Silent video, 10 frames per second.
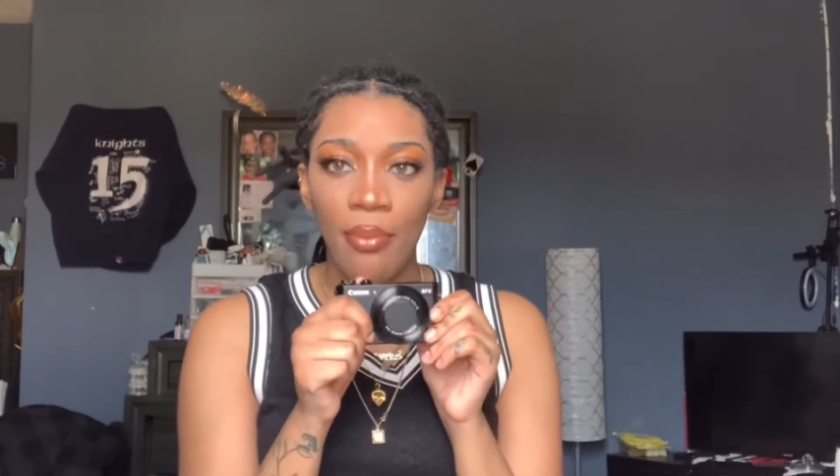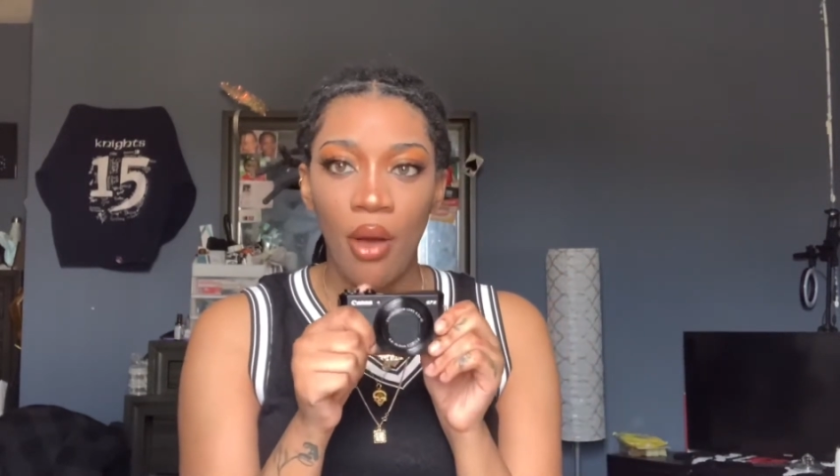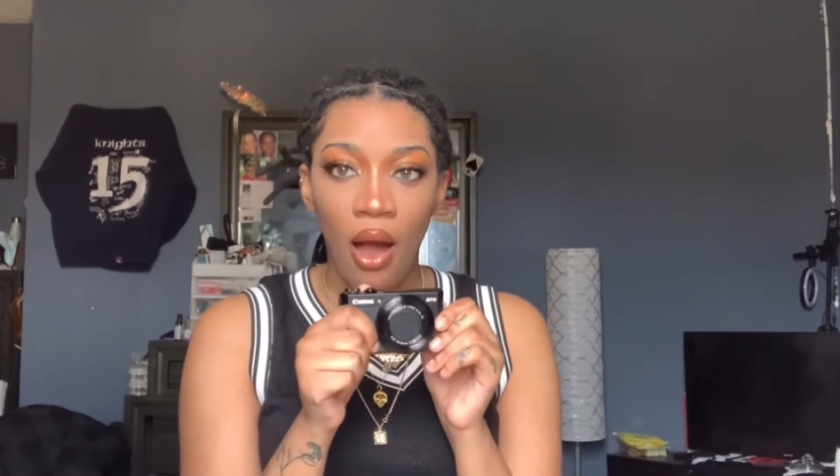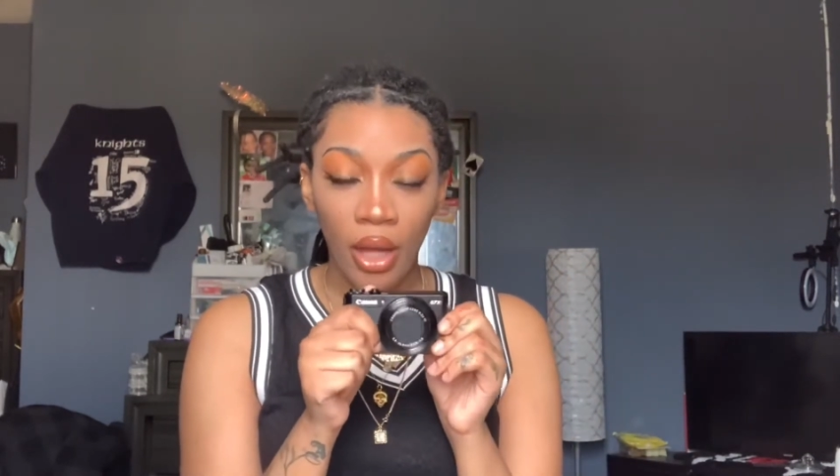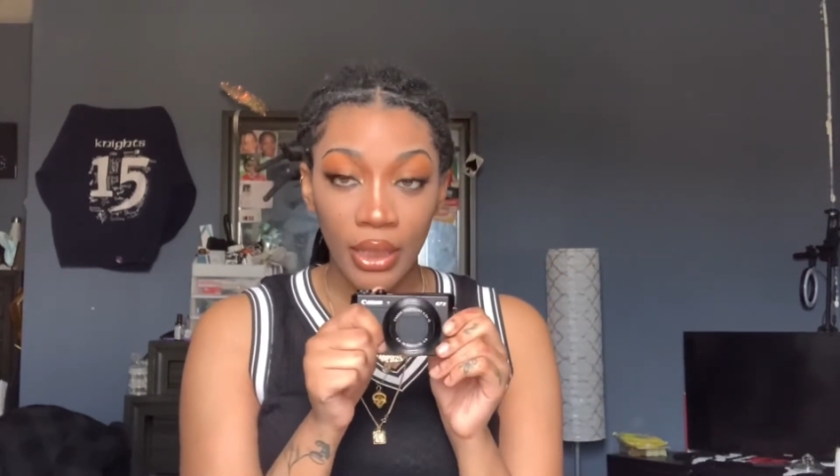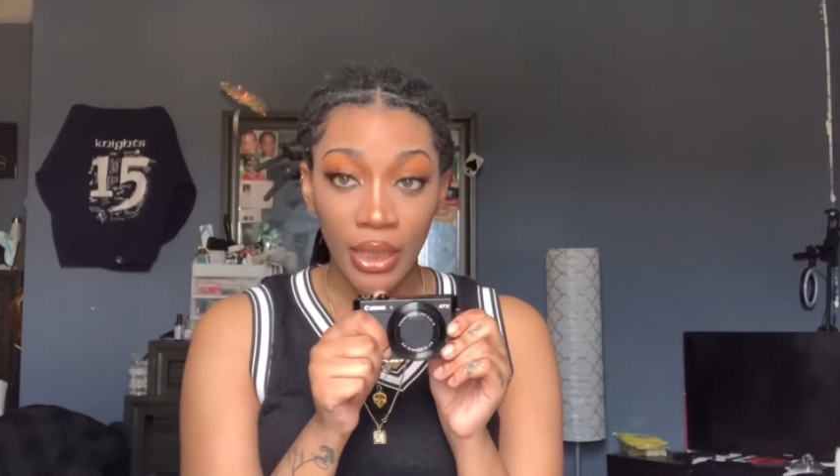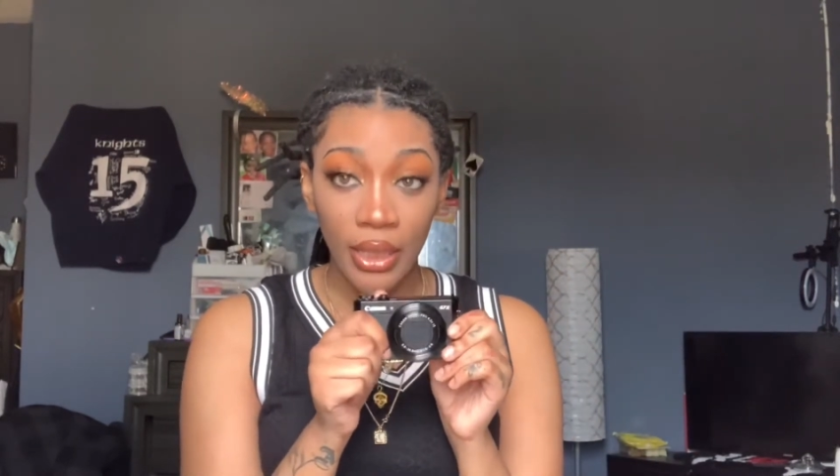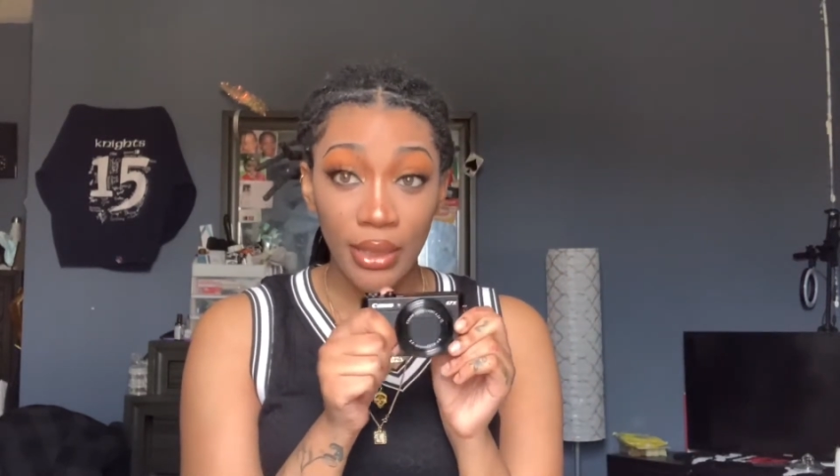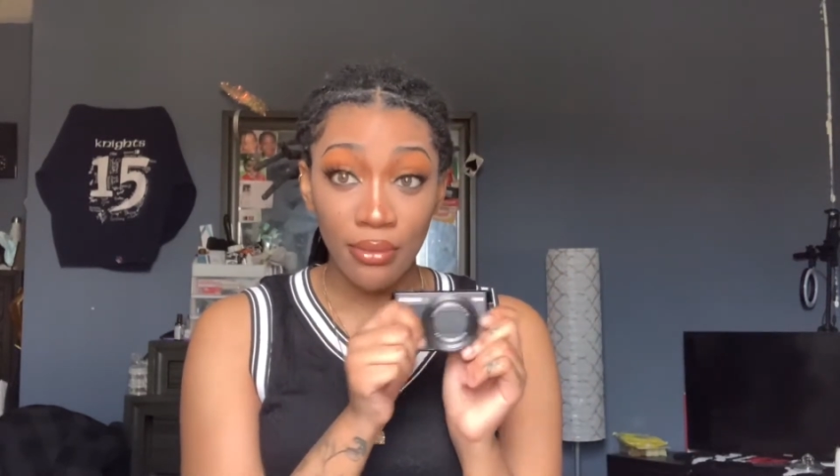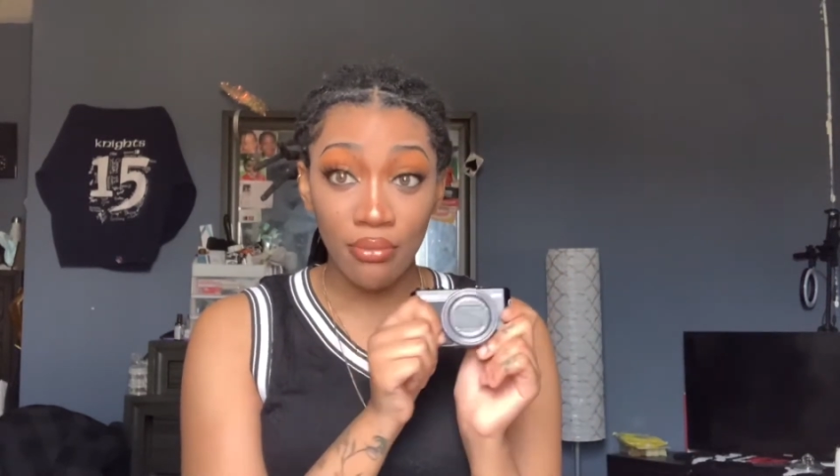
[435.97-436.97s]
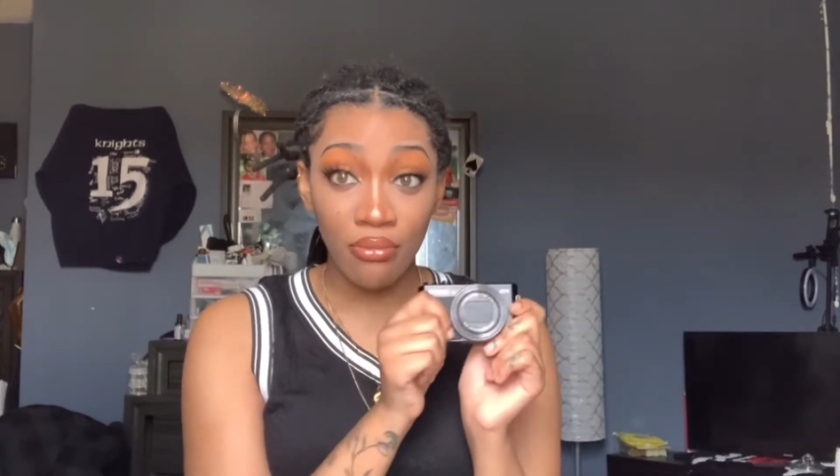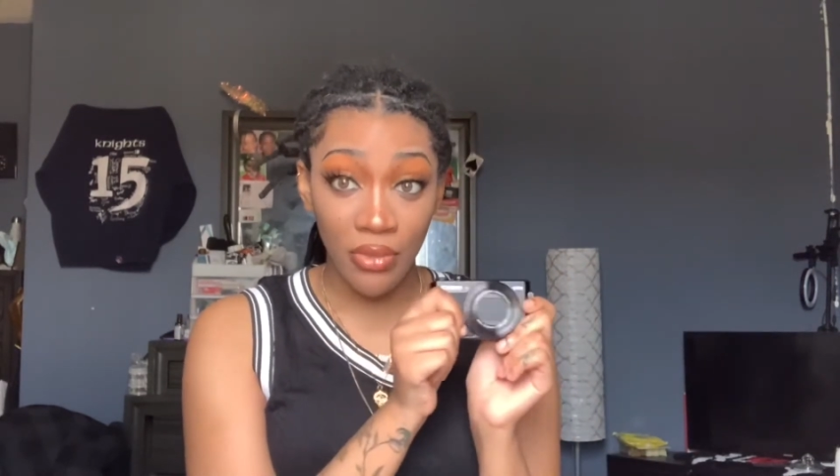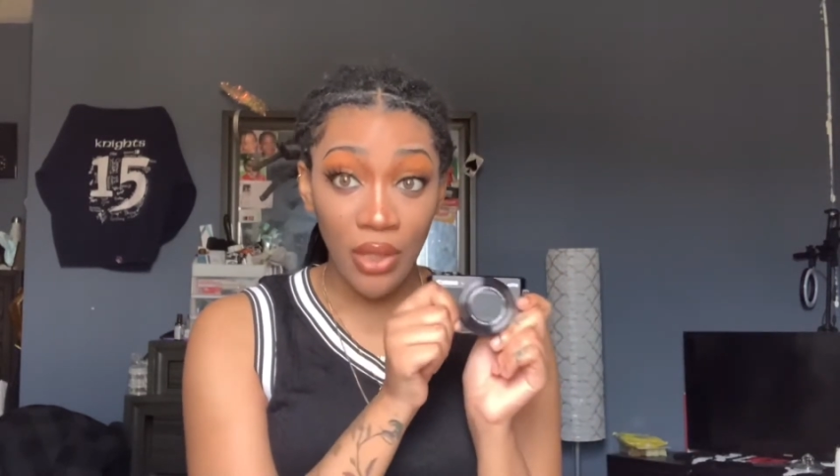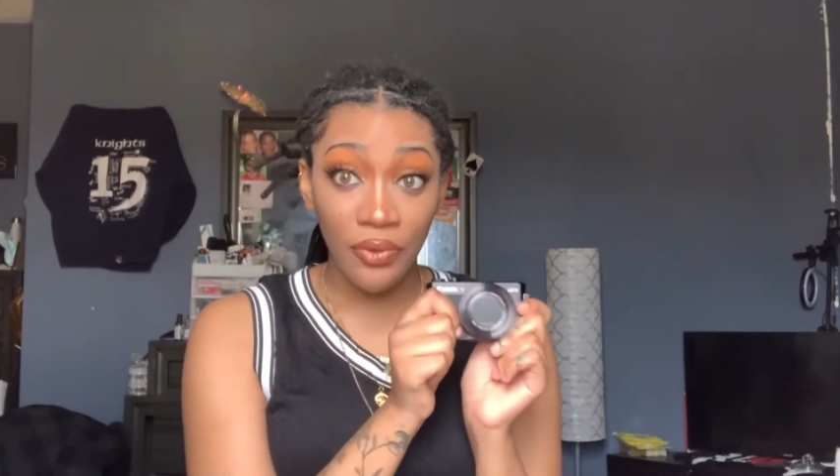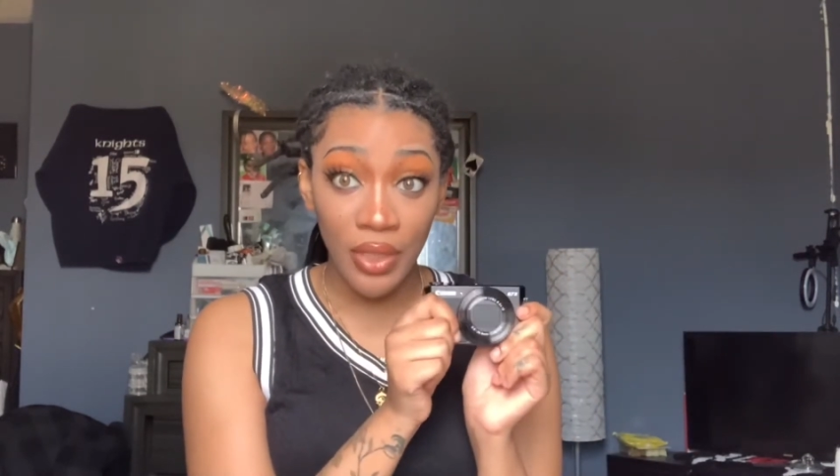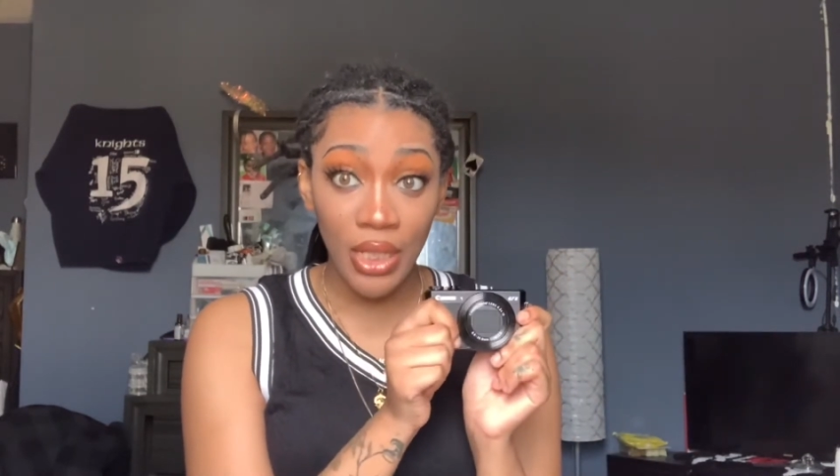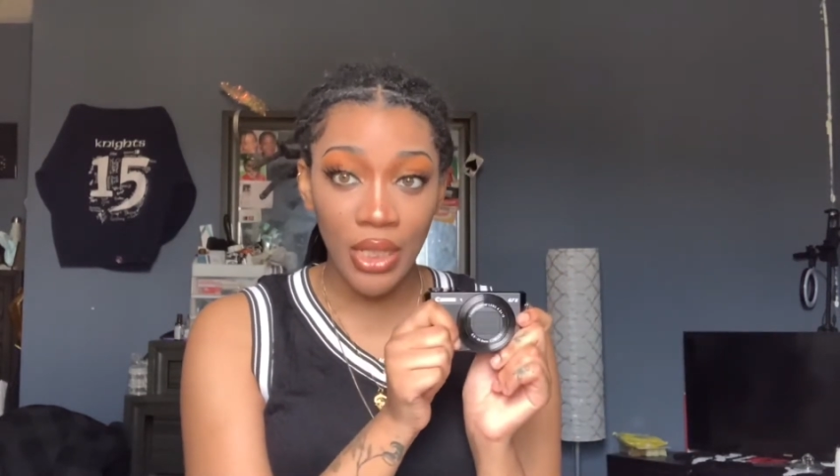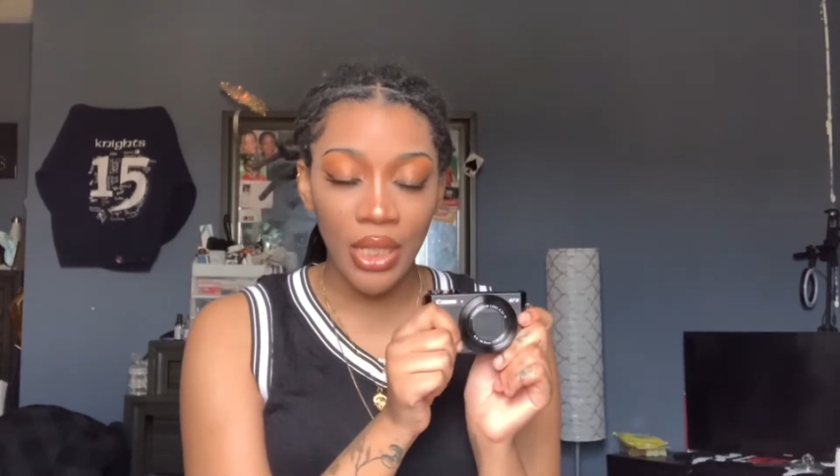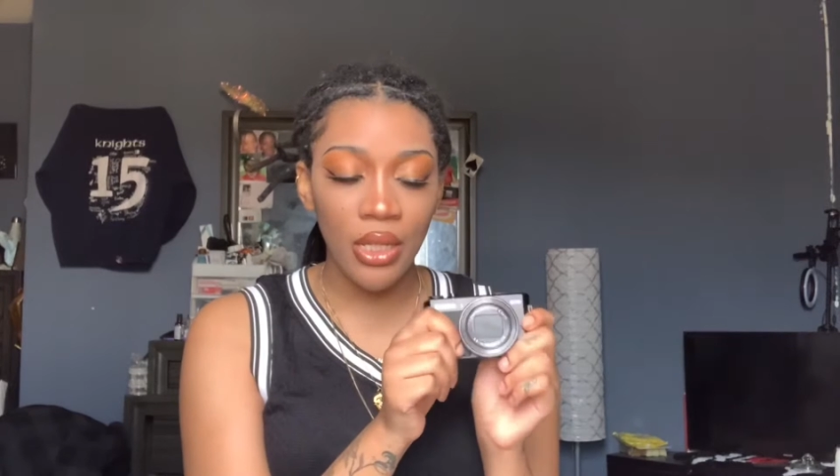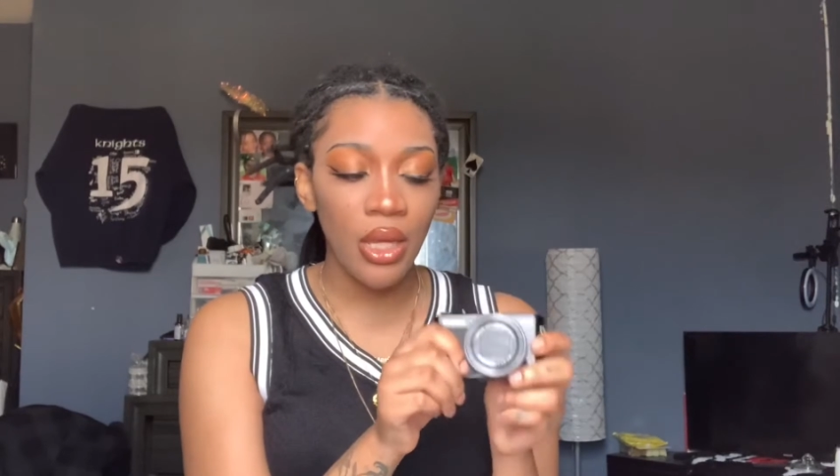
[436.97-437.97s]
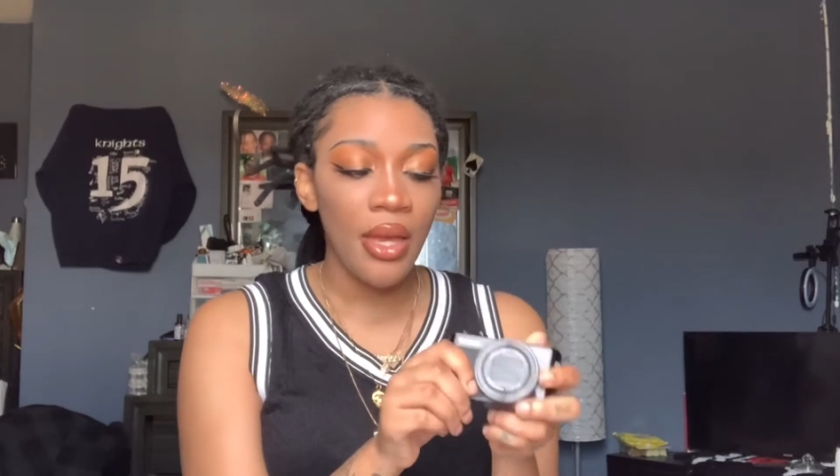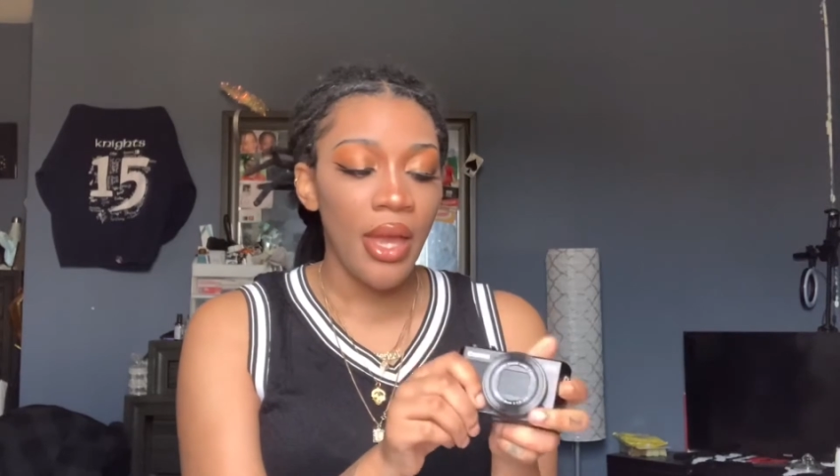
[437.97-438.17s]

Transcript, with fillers: pocket if needed